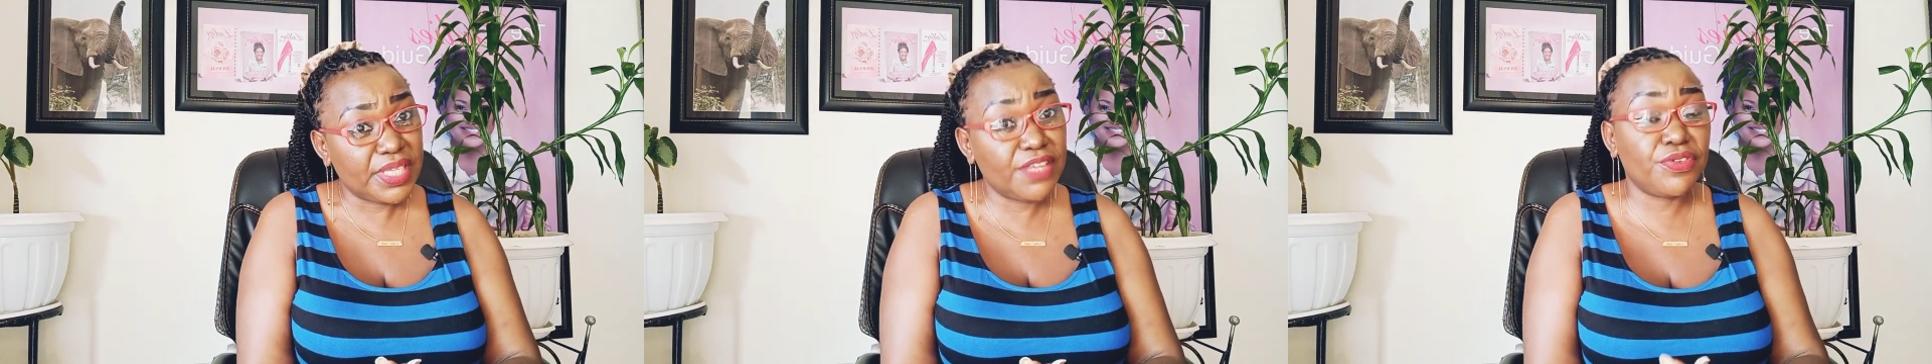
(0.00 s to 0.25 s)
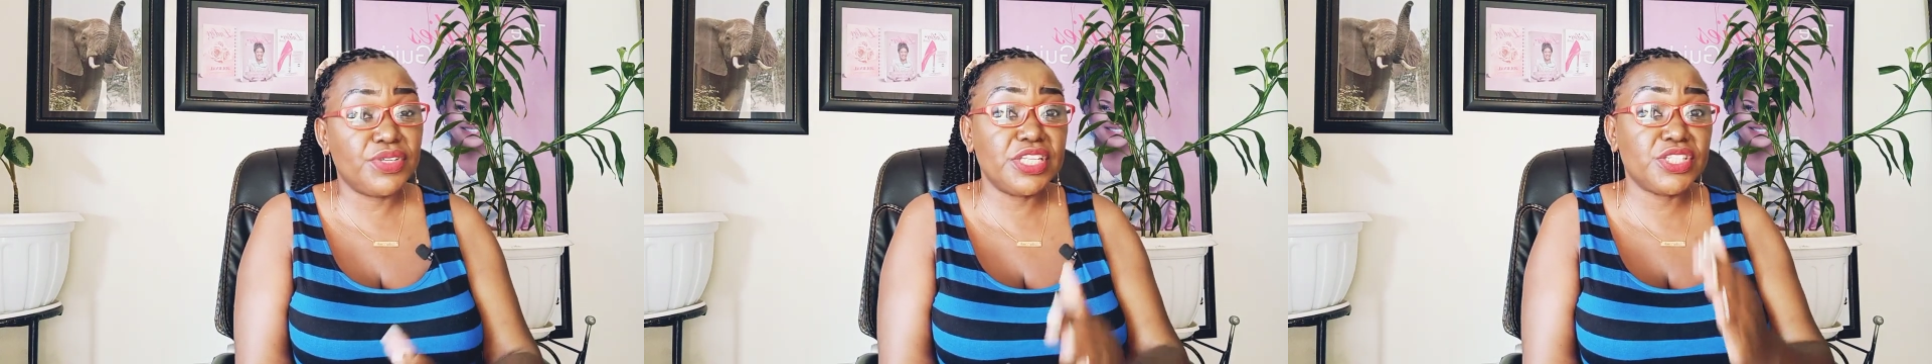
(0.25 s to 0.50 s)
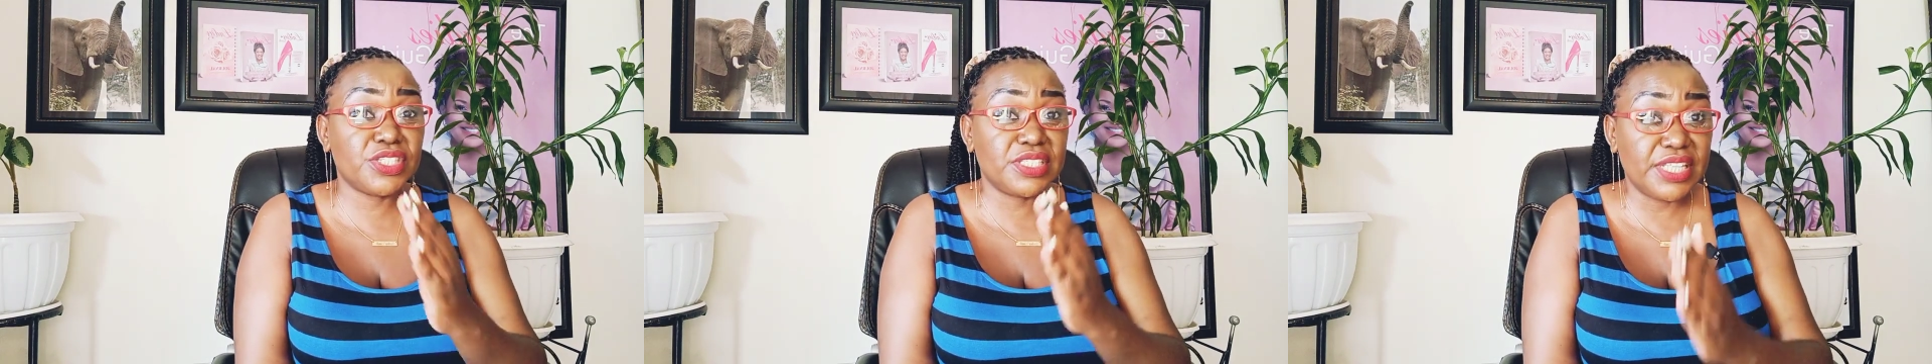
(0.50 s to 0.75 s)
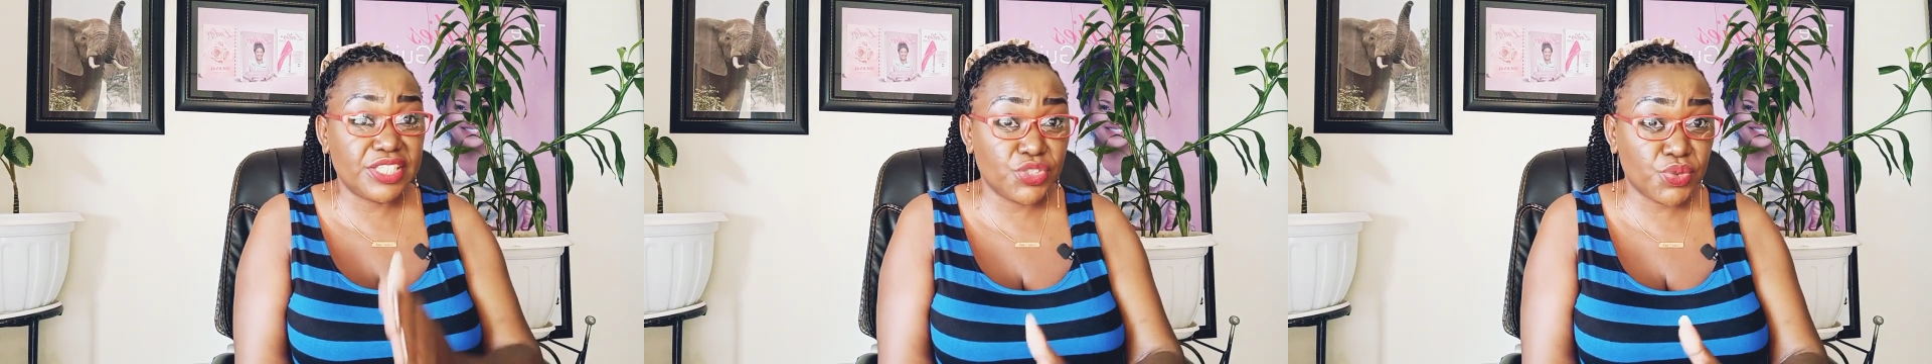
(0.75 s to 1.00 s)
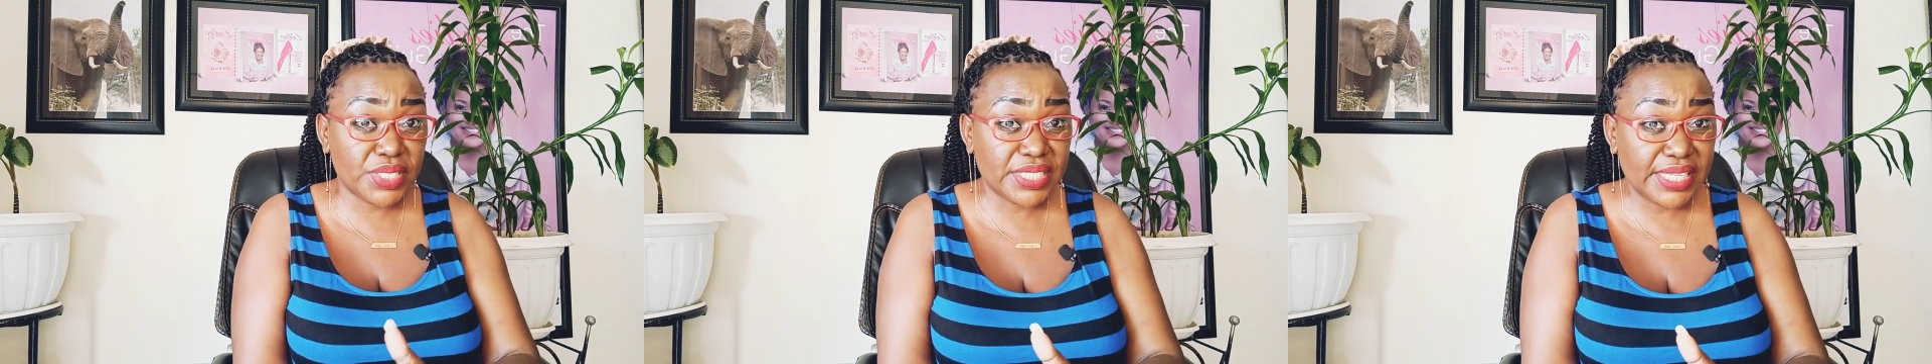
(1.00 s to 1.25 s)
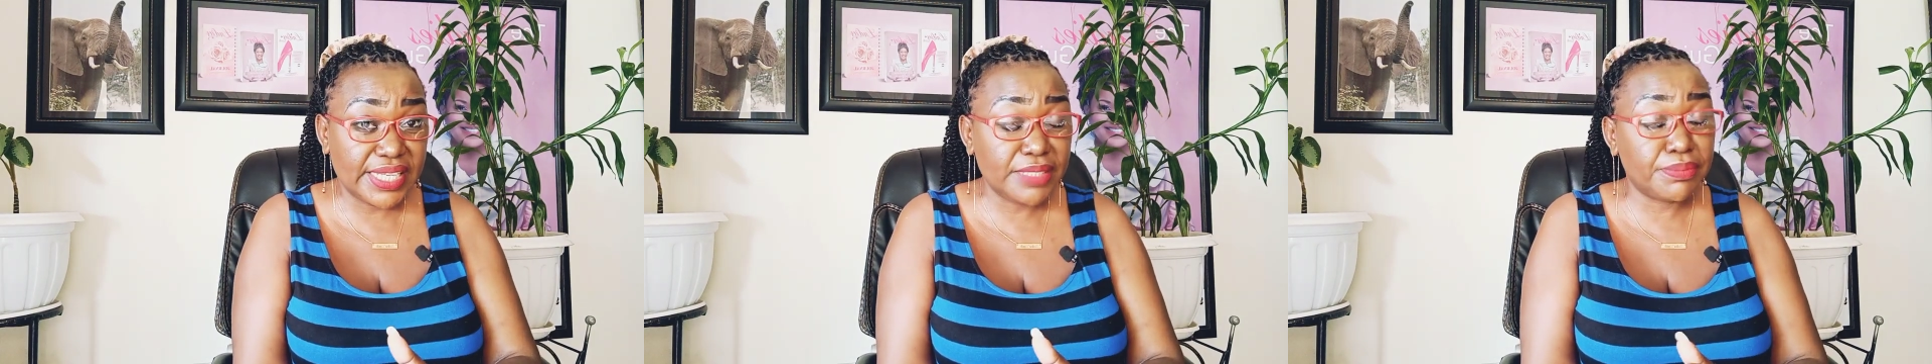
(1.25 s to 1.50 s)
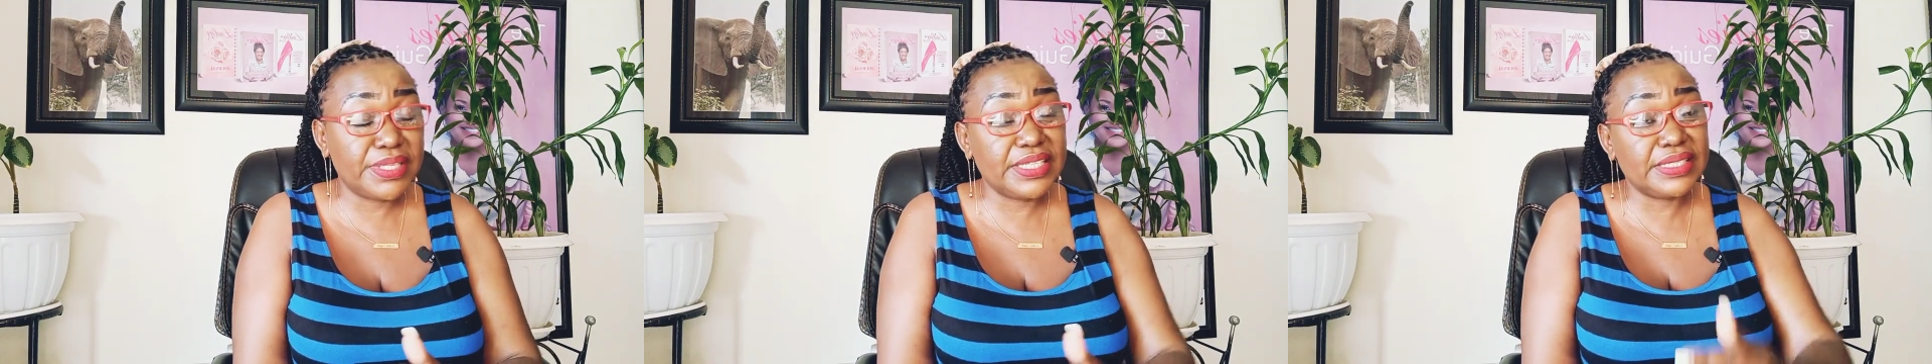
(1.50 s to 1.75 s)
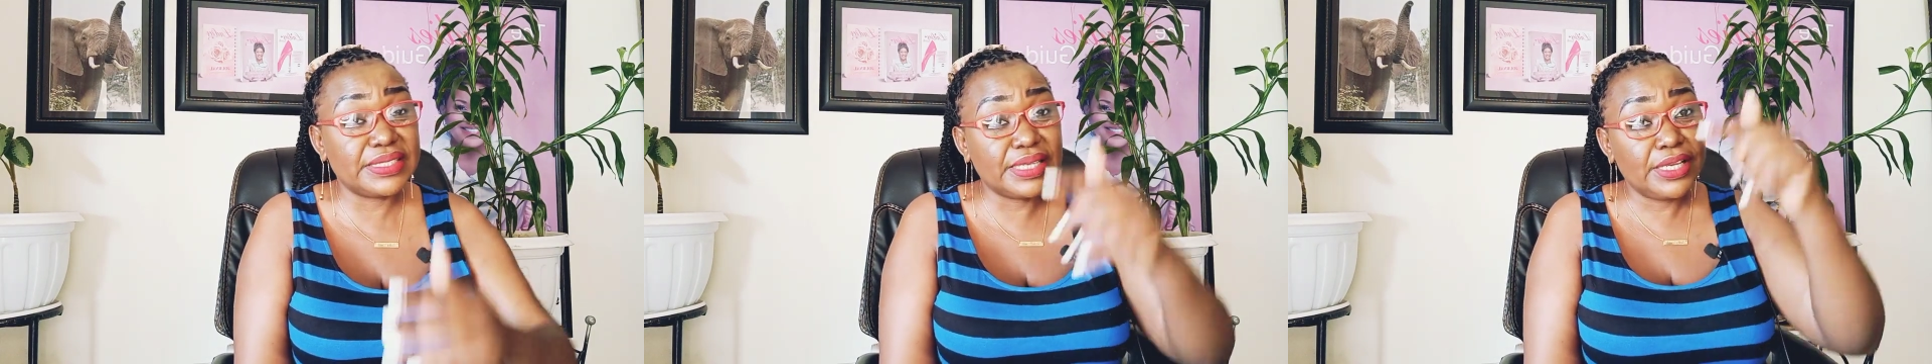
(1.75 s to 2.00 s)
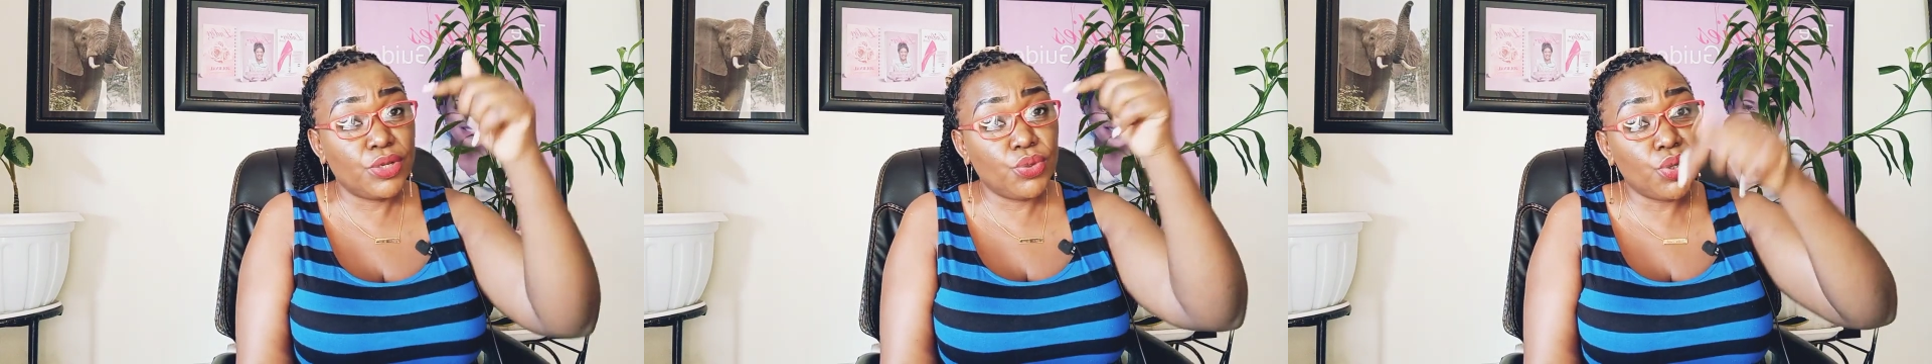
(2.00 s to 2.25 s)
If you need CELERGEN Switzerland, please